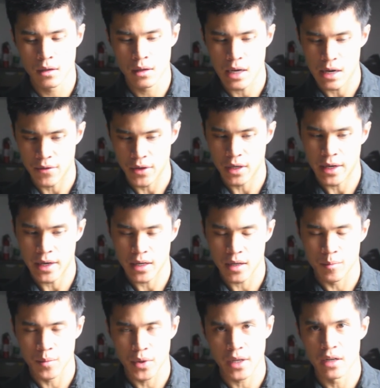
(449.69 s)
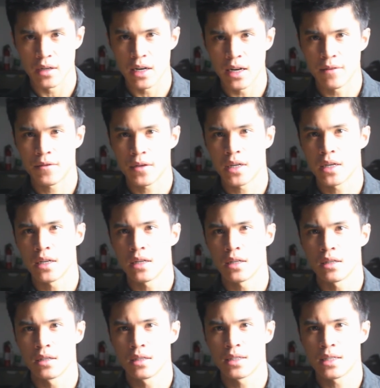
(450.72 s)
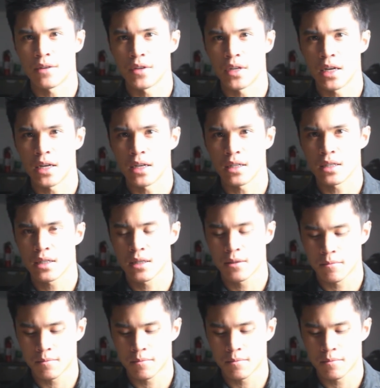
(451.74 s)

having a completed knife in 7 days.